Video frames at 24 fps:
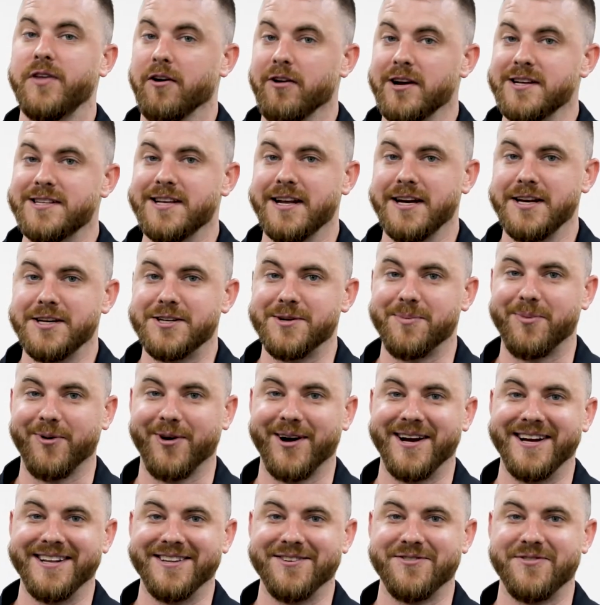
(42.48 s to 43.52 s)
there is any
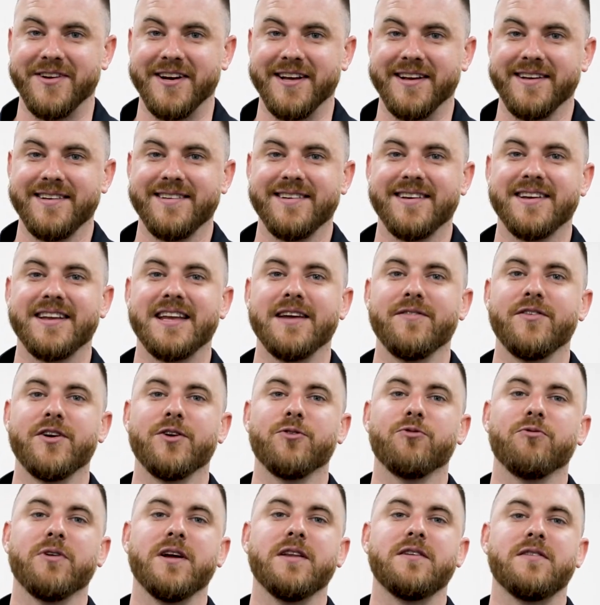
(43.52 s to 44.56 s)
debris in the fitting, give it
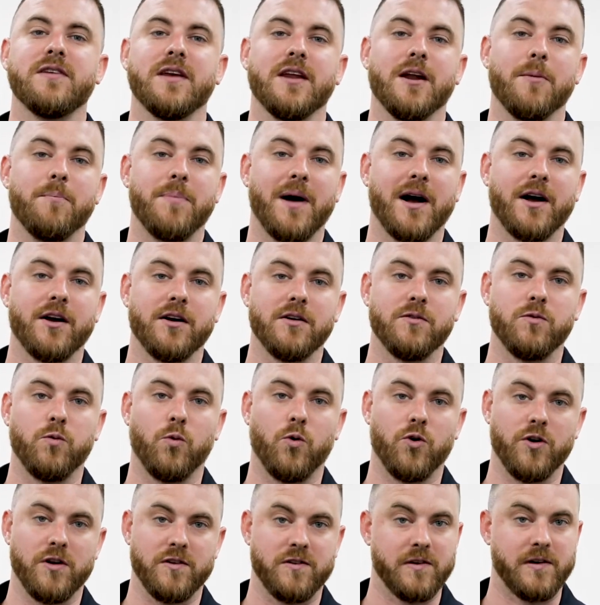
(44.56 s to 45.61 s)
a rinse in a bucket of
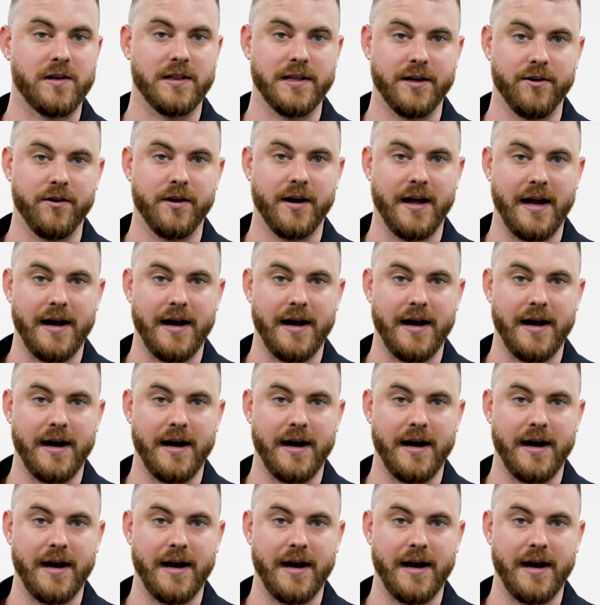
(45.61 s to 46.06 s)
water to clear it